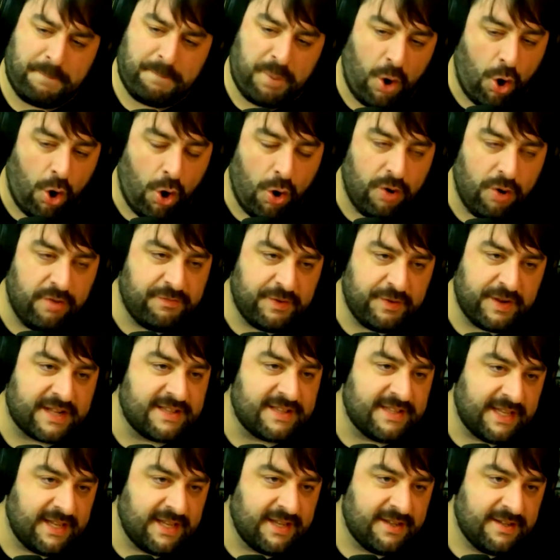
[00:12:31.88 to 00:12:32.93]

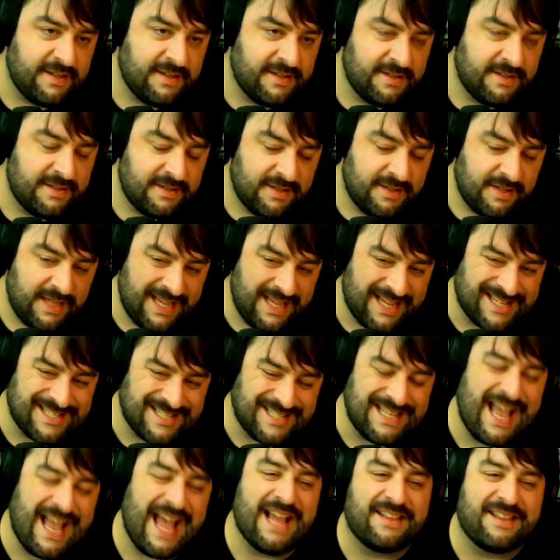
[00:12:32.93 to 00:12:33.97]
Perfectly,
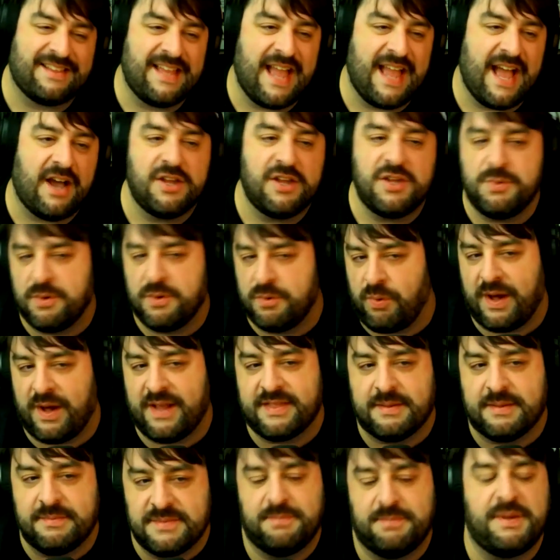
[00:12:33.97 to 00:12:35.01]
exactly how you would
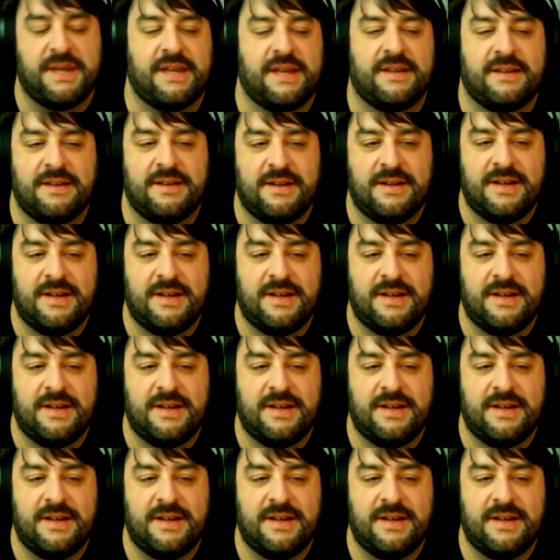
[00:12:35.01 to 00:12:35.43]
want them to be.